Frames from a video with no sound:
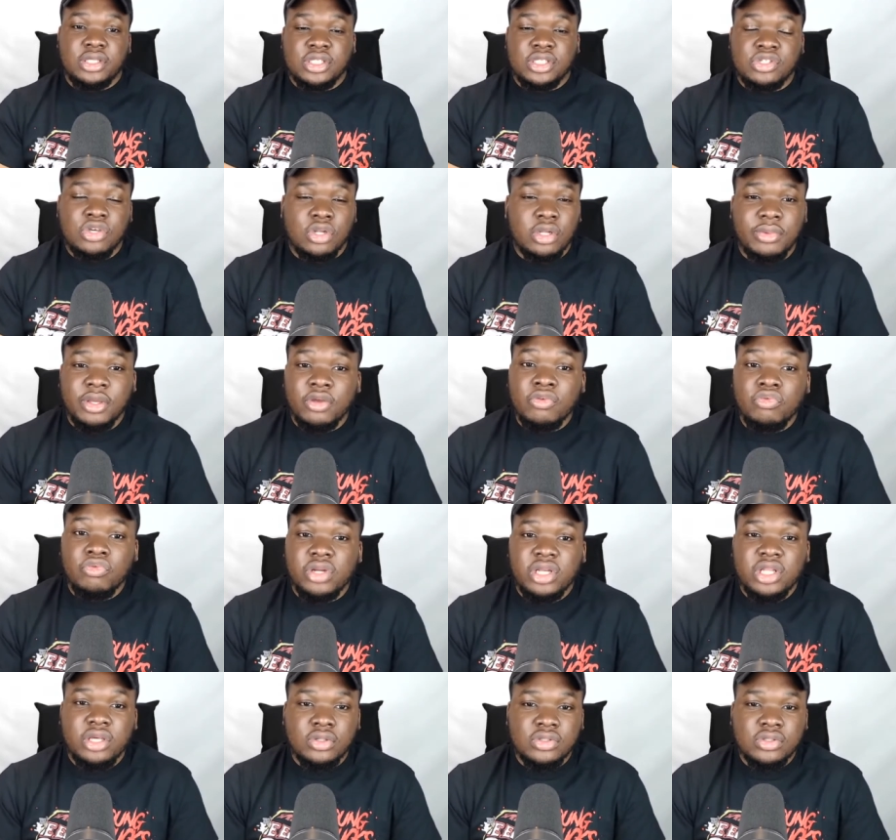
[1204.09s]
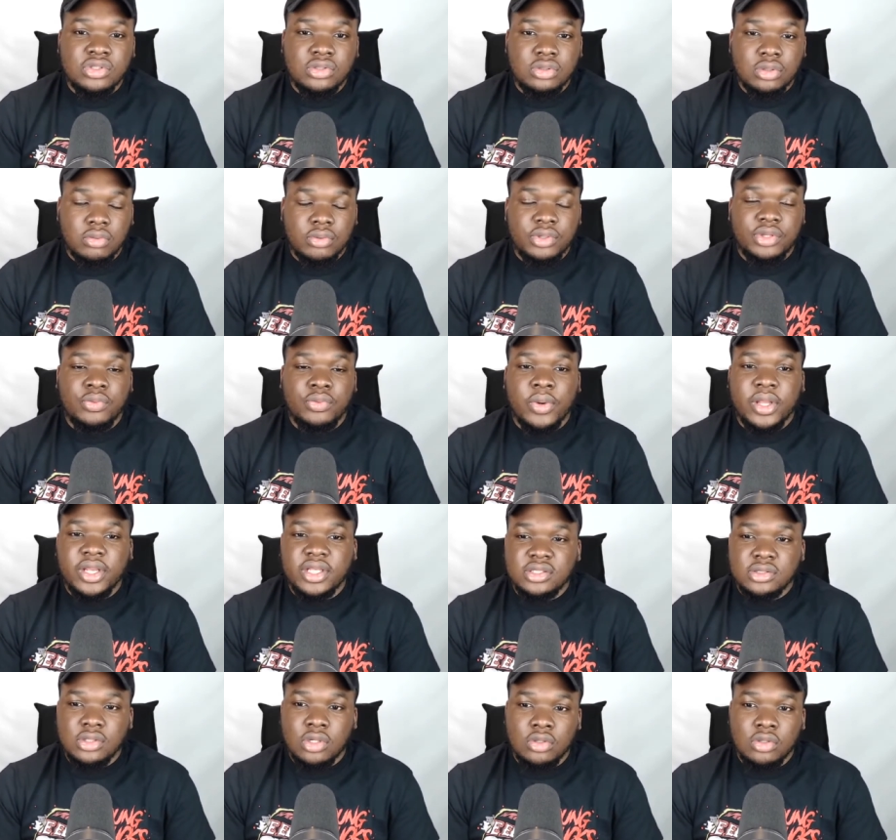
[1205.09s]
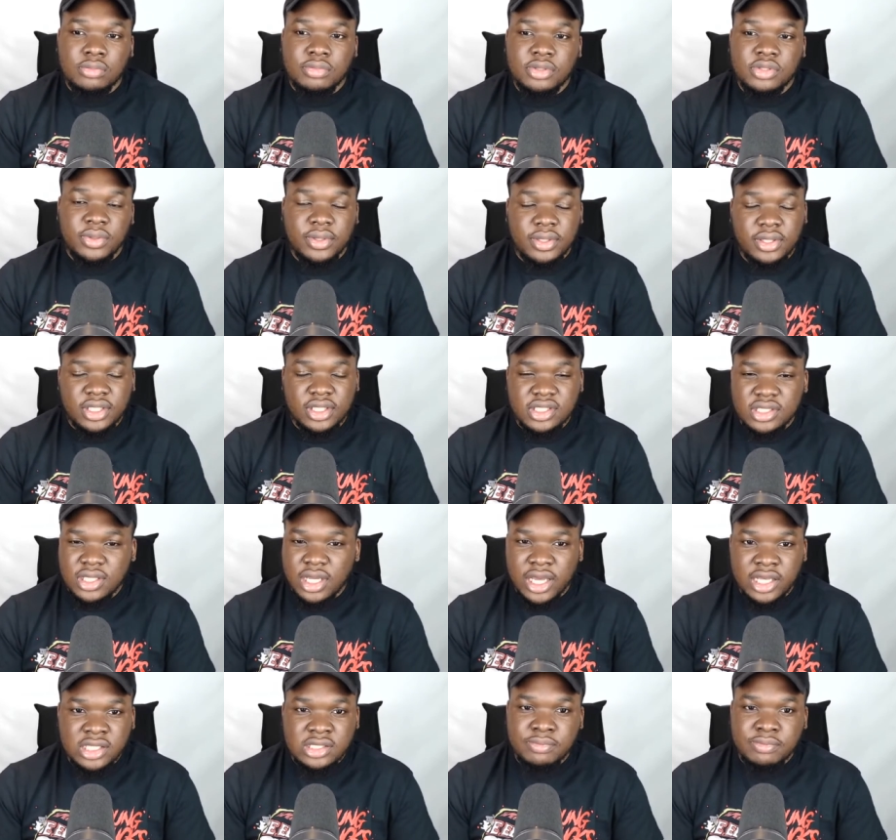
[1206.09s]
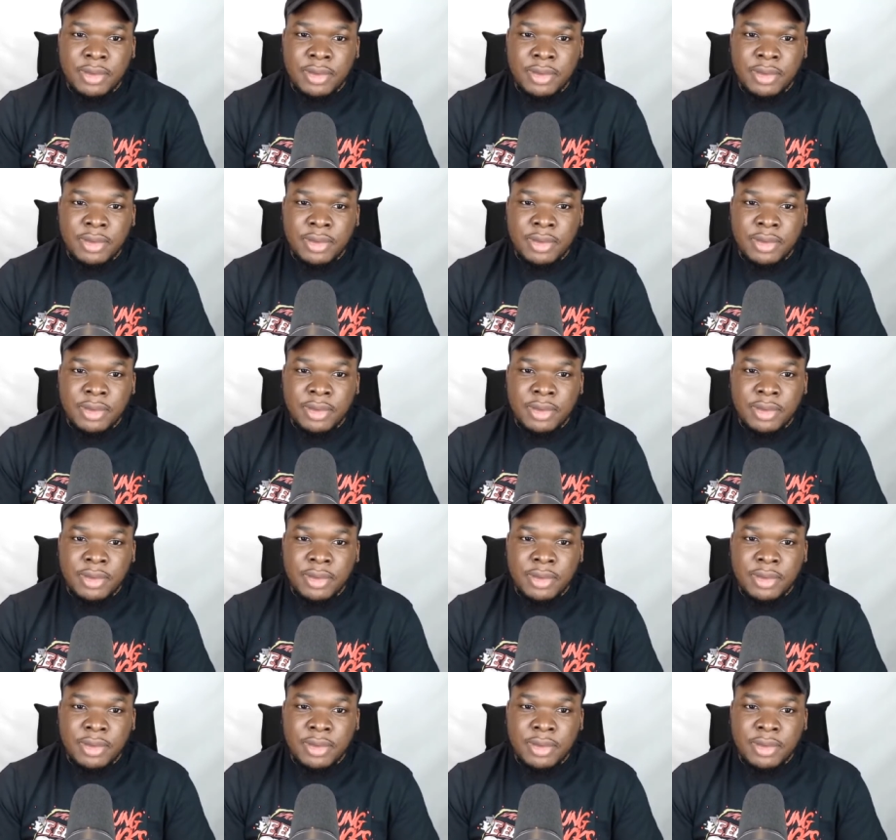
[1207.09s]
It's going to be a really good story when it's told between these guys.